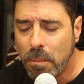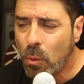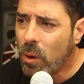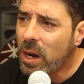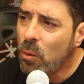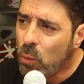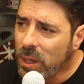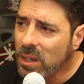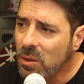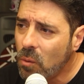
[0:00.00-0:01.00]
But what I
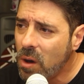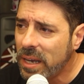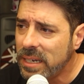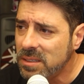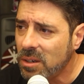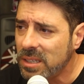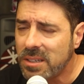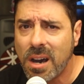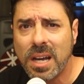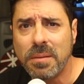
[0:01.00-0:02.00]
really want is
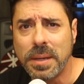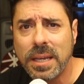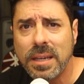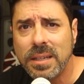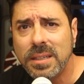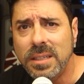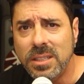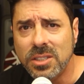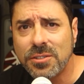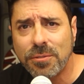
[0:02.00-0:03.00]
autonomy,
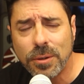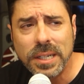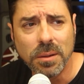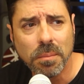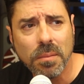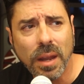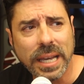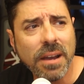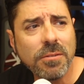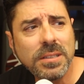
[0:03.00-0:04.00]
is freedom.
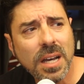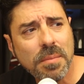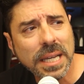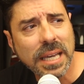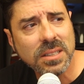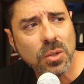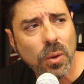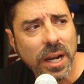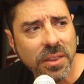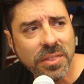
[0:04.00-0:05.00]
Like every time I get to
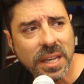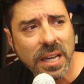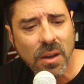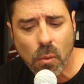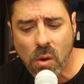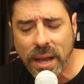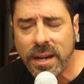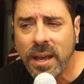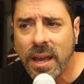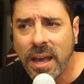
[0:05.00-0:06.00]
what I think I want,
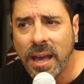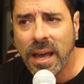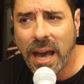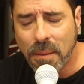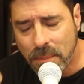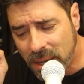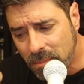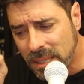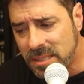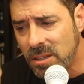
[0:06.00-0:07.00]
I
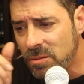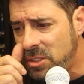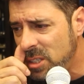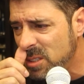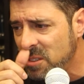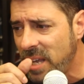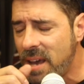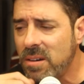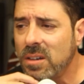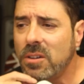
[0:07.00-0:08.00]
make myself chisel
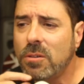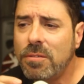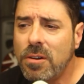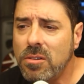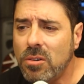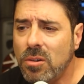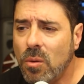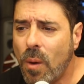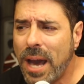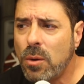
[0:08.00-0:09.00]
down a little further.
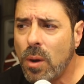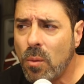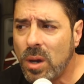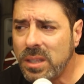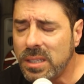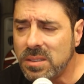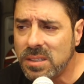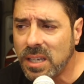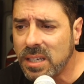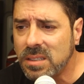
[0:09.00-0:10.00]
Why do I want these
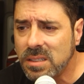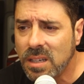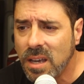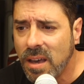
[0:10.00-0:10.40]
things?